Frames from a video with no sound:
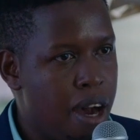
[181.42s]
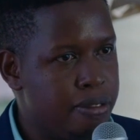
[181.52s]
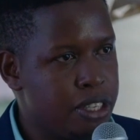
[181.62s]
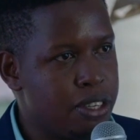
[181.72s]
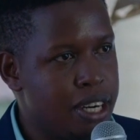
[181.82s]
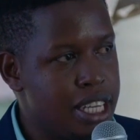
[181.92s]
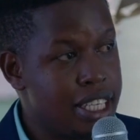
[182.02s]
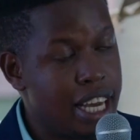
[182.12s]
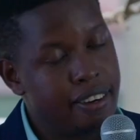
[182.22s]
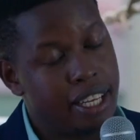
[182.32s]
for students
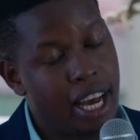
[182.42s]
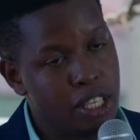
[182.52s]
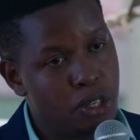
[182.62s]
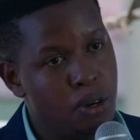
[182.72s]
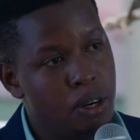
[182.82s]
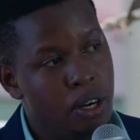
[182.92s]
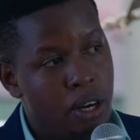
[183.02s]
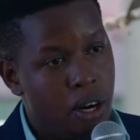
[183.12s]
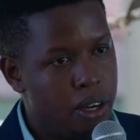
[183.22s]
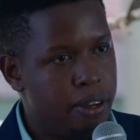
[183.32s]
starting in high school
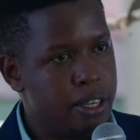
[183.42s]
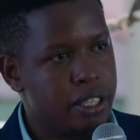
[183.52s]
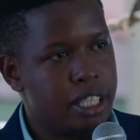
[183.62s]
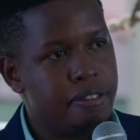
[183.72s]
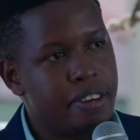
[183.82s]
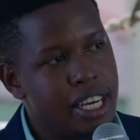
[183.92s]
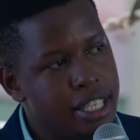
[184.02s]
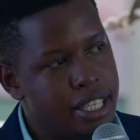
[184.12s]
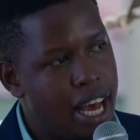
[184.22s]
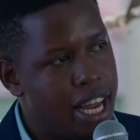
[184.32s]
all the way to
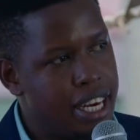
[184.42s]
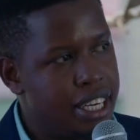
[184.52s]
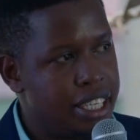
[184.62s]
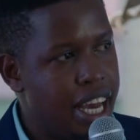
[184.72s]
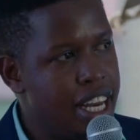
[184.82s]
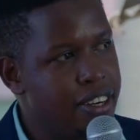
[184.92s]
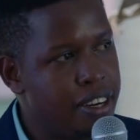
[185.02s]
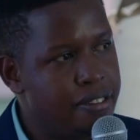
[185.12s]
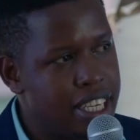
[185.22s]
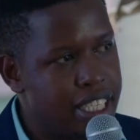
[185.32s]
TVETs and
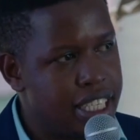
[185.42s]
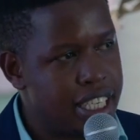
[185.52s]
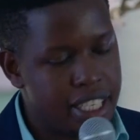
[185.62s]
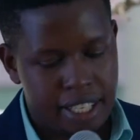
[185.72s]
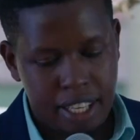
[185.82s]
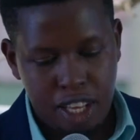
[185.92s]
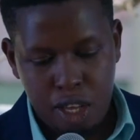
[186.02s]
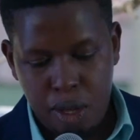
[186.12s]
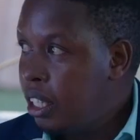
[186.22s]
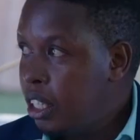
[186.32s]
universities.
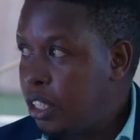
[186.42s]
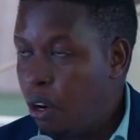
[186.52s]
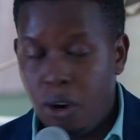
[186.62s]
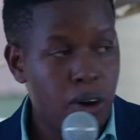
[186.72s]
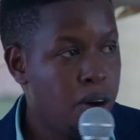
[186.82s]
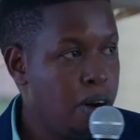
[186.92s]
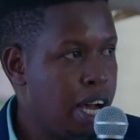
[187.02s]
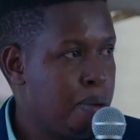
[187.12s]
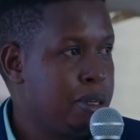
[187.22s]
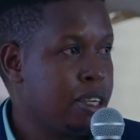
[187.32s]
So
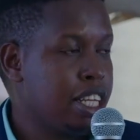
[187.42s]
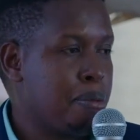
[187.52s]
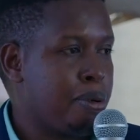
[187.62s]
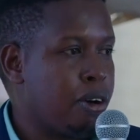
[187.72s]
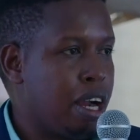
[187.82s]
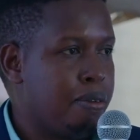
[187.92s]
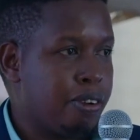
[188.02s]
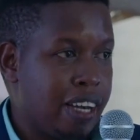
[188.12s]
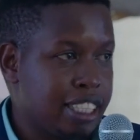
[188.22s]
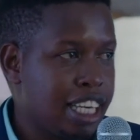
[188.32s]
during the program, what we're
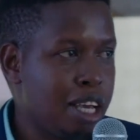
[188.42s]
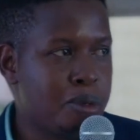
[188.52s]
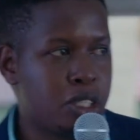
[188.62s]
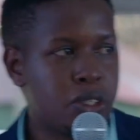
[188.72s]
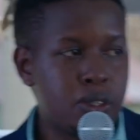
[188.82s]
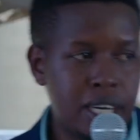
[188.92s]
actually able to do,